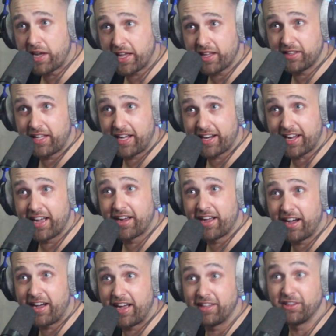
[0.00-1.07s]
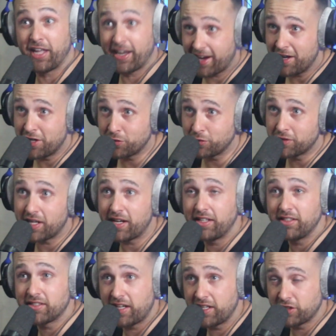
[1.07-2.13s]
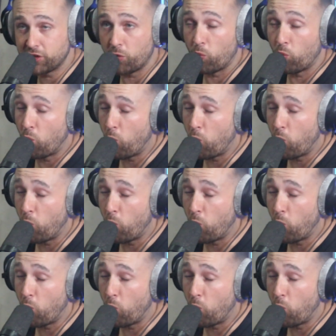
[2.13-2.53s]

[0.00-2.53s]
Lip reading: get like a guy like Andrew Tate saying some